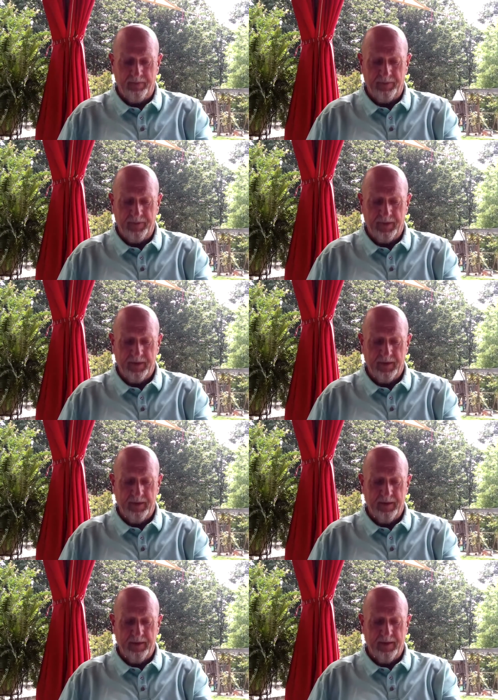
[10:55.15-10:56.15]

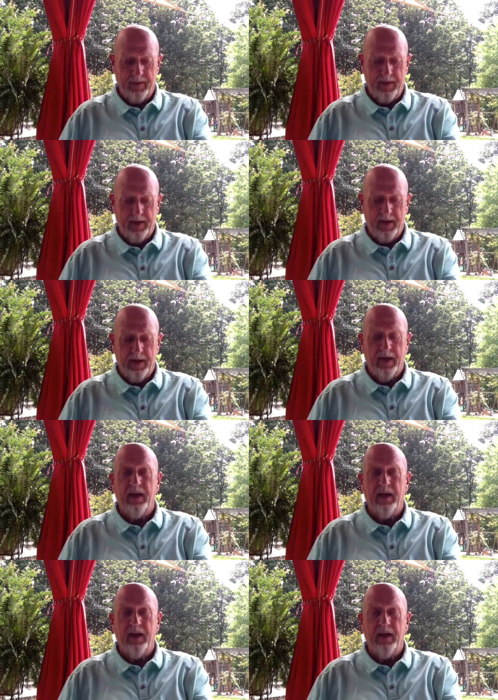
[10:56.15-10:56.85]
(no one is talking)